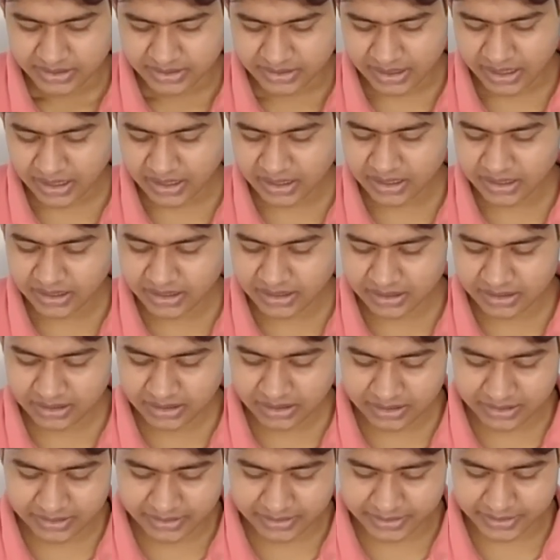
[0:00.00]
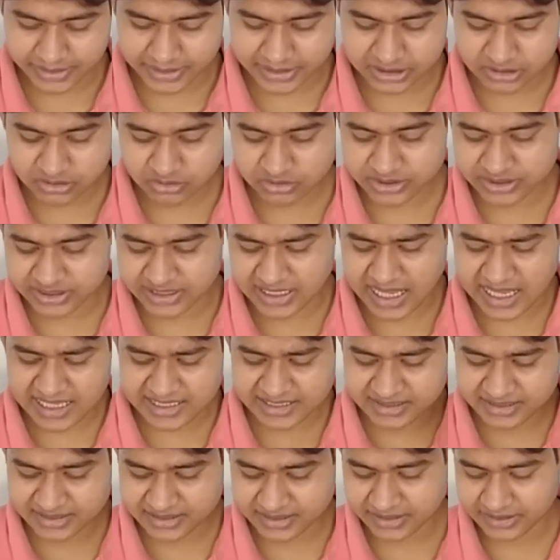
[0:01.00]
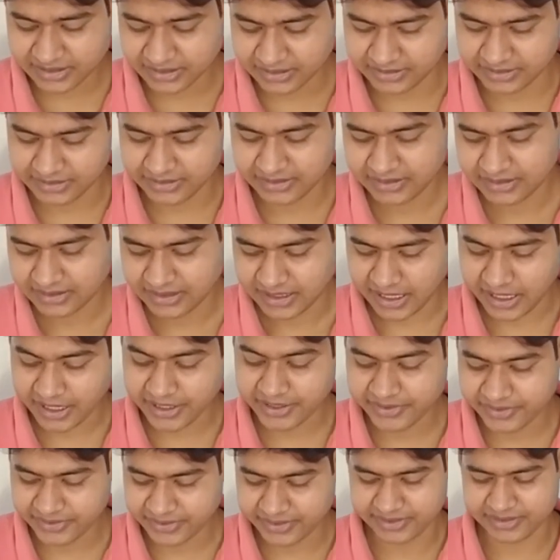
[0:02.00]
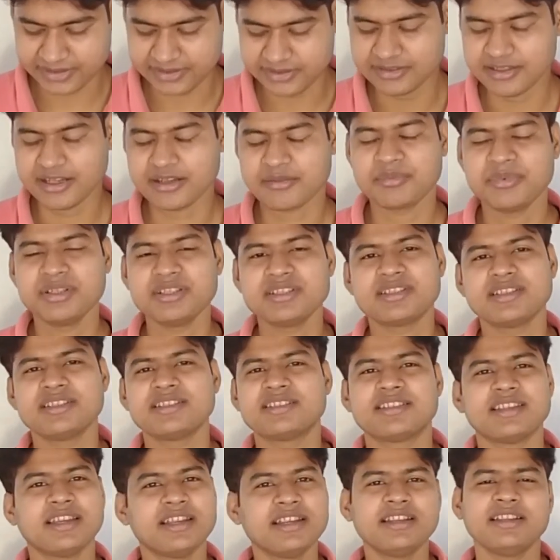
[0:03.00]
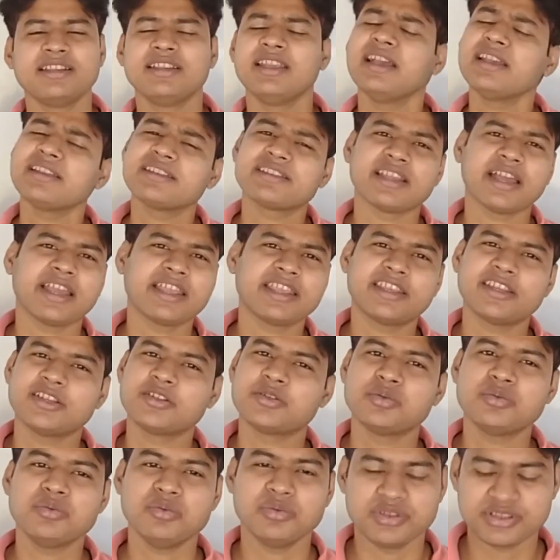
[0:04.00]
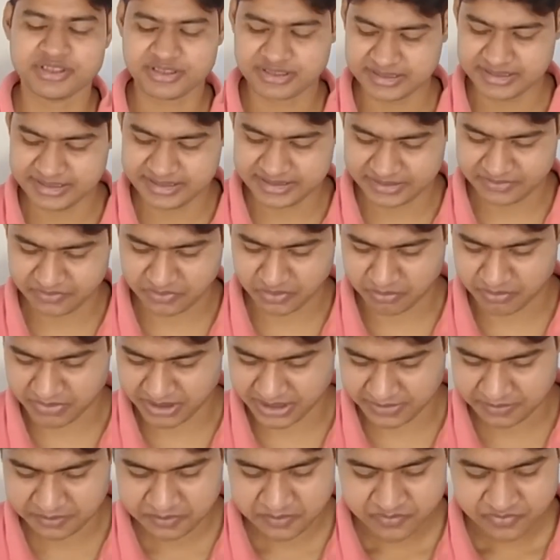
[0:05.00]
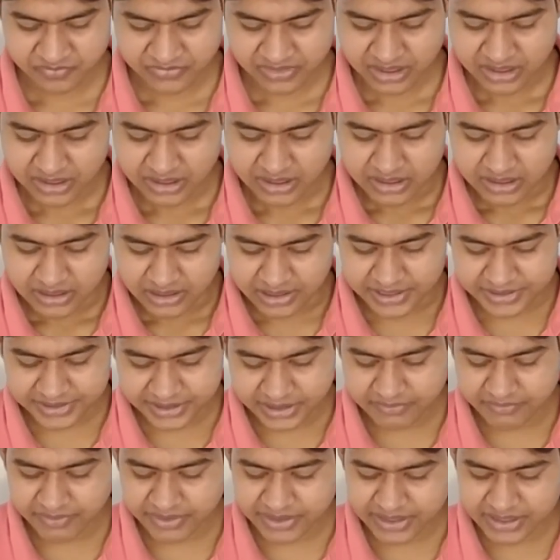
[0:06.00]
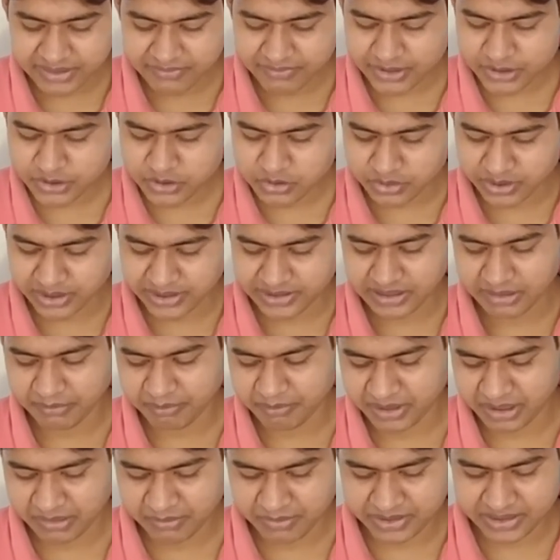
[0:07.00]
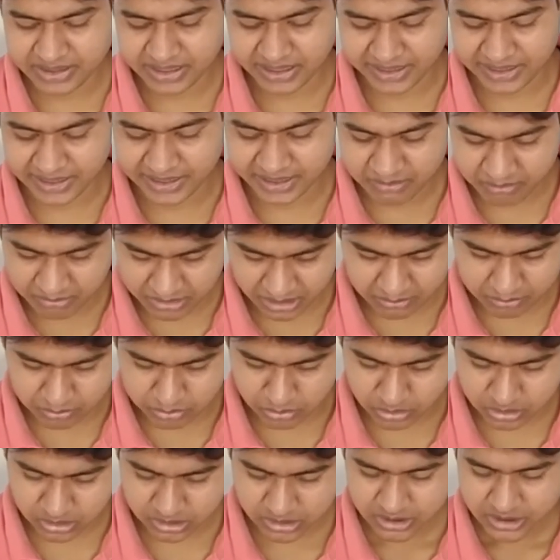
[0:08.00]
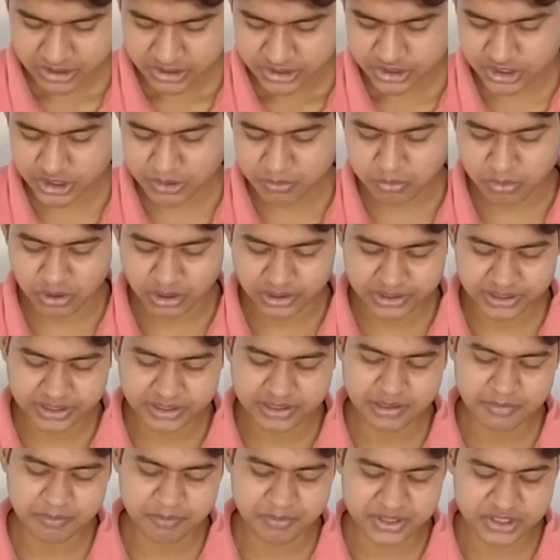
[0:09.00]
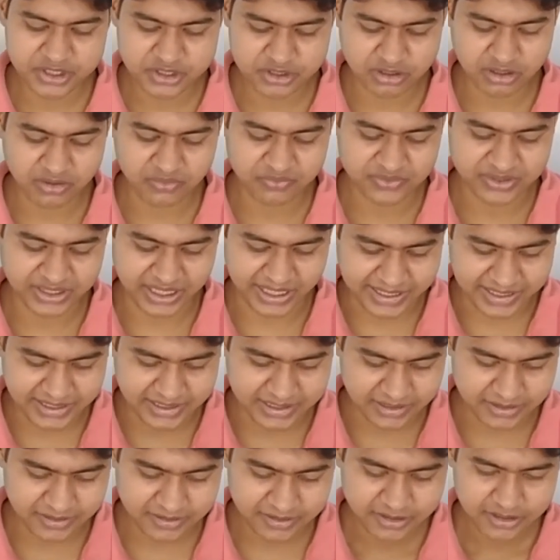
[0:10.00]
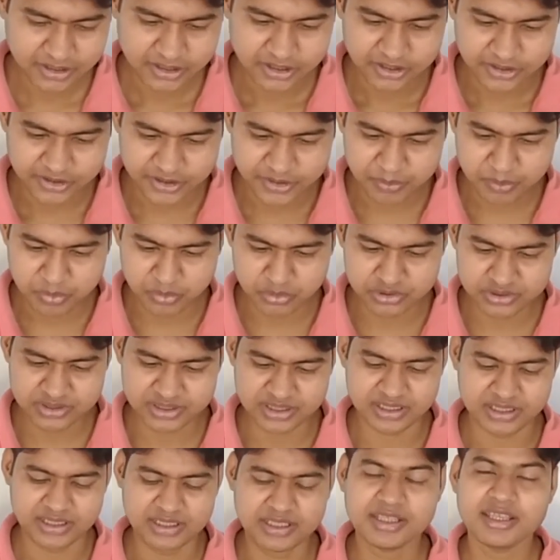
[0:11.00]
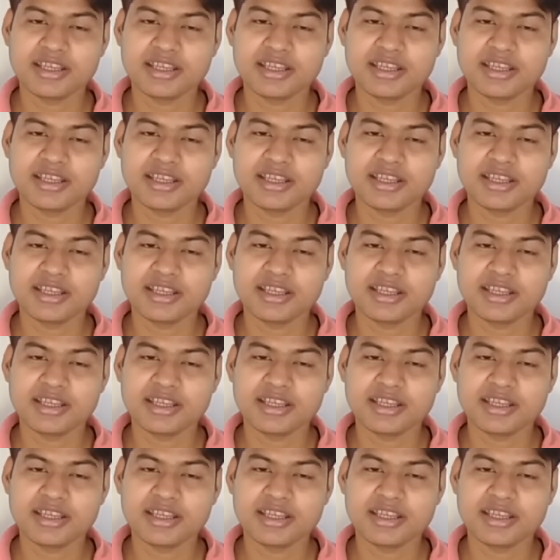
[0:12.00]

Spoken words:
Young uncle enthusiastically agreed. That means he said, yes, I can do it, it's easy for me. Later, when he was showing the baby the animal book, she pointed at a picture of tiger reposing.